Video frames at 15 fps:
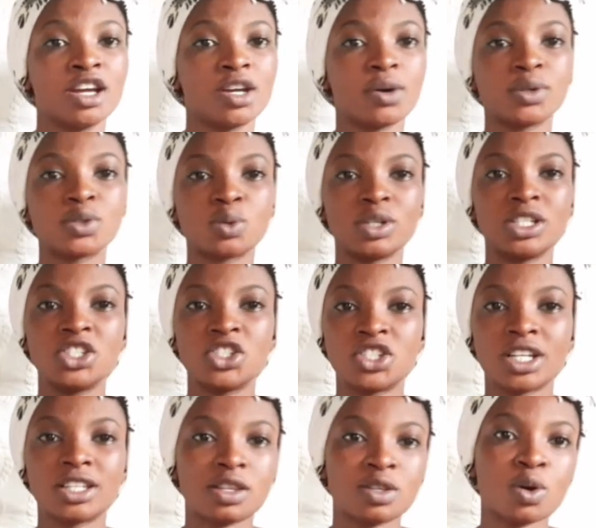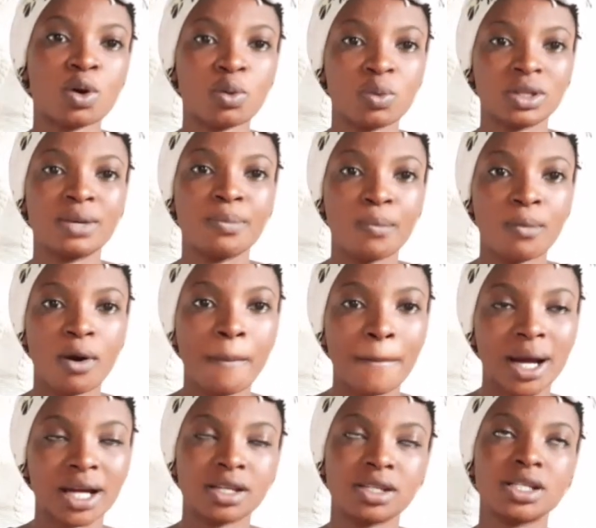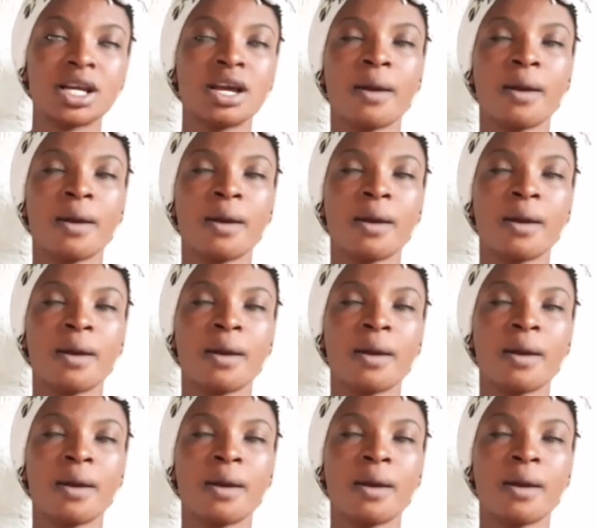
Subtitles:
you want to initiate a talk with the mom,